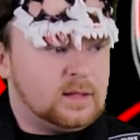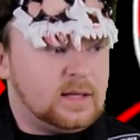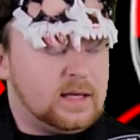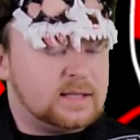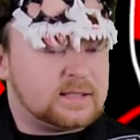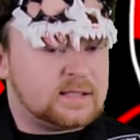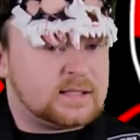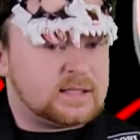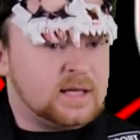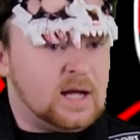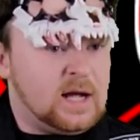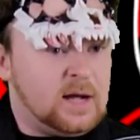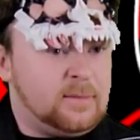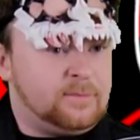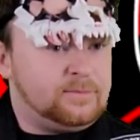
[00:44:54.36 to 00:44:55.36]
It's,
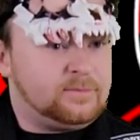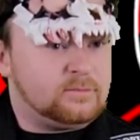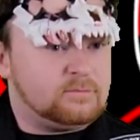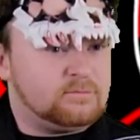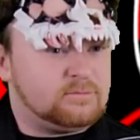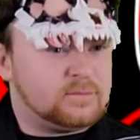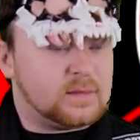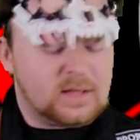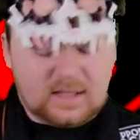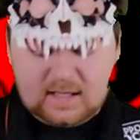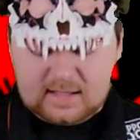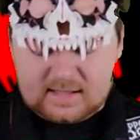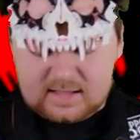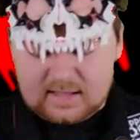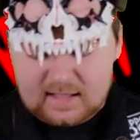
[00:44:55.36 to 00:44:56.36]
um,
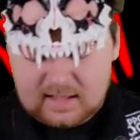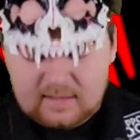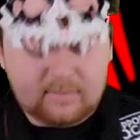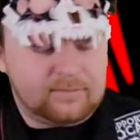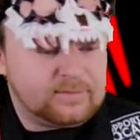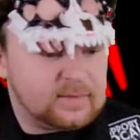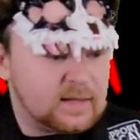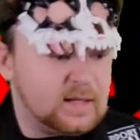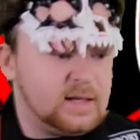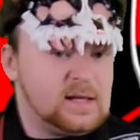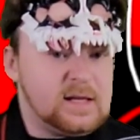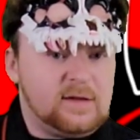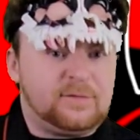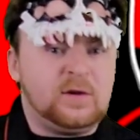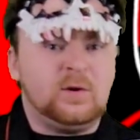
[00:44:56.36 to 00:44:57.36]
it's, it,
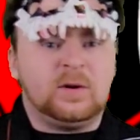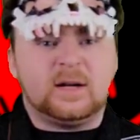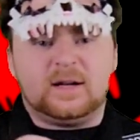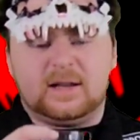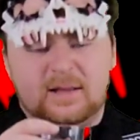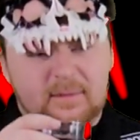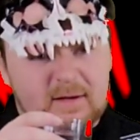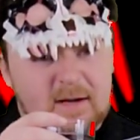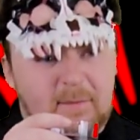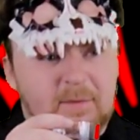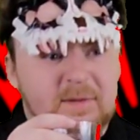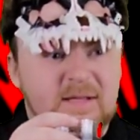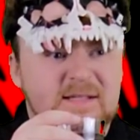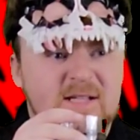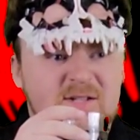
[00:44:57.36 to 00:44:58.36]
if you were going to give me a couple
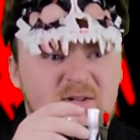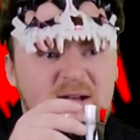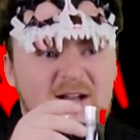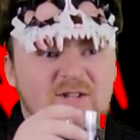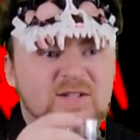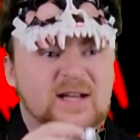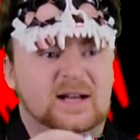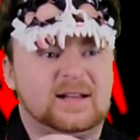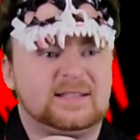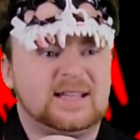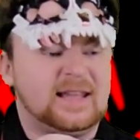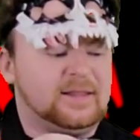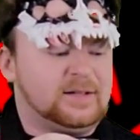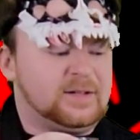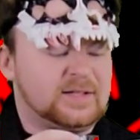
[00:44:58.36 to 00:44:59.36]
of these, these are actually kind of
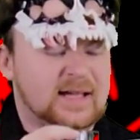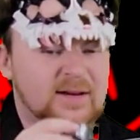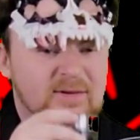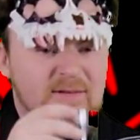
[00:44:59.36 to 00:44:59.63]
deadly because I